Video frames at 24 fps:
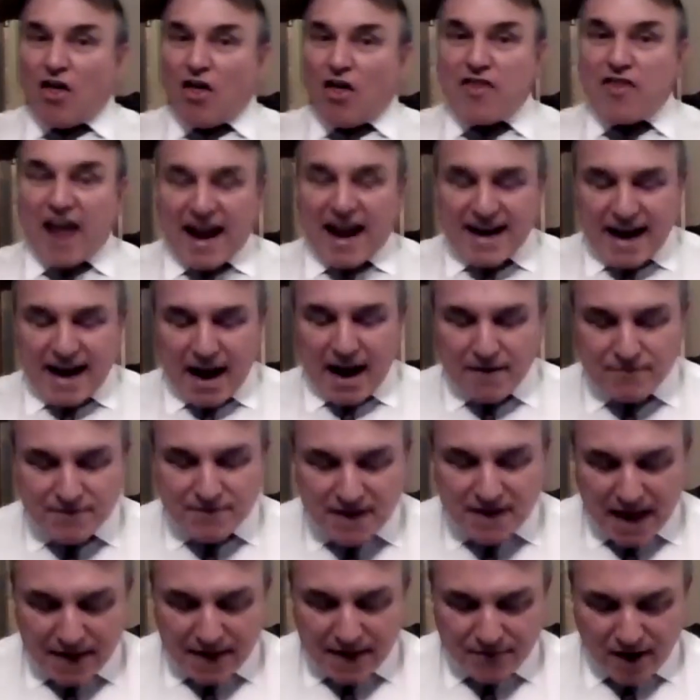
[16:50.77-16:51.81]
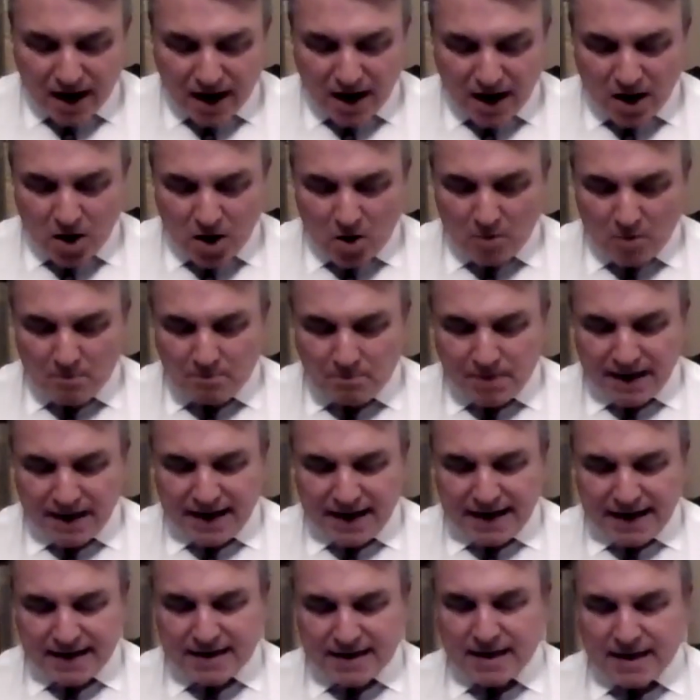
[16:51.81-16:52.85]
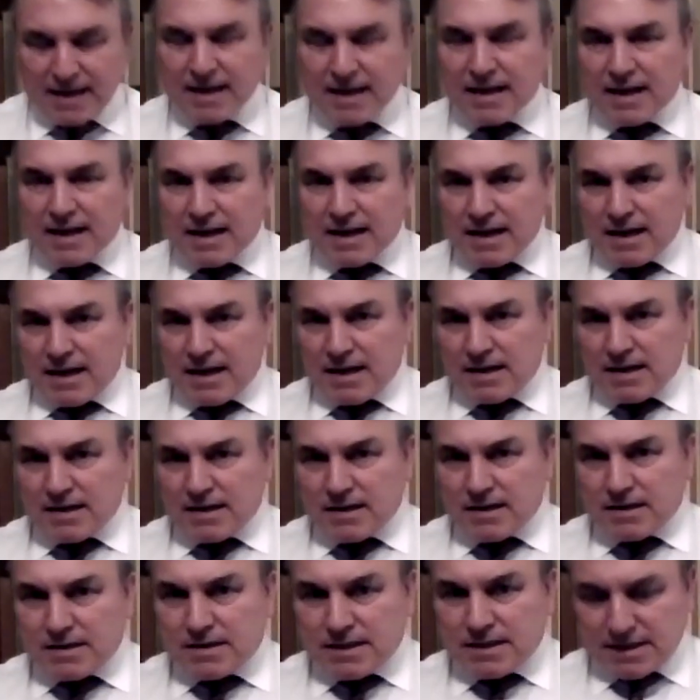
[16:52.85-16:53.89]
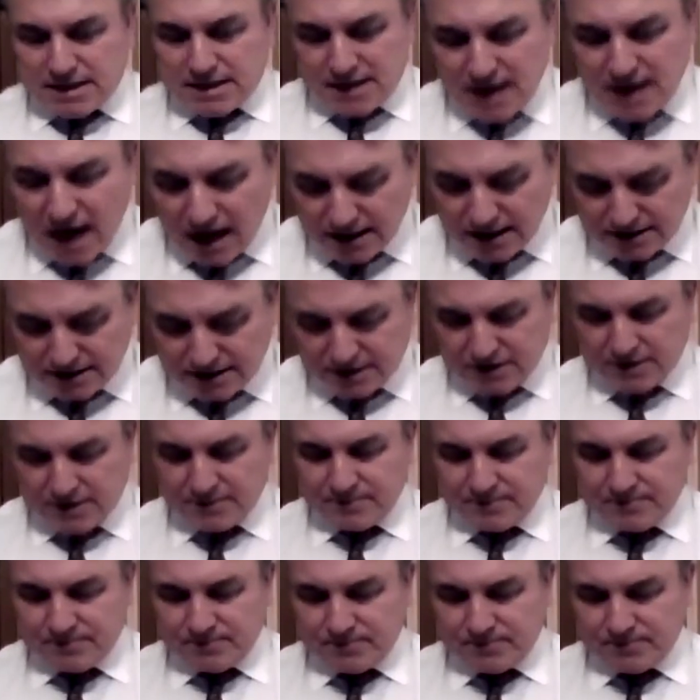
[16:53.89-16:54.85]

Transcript: that have never been discussed.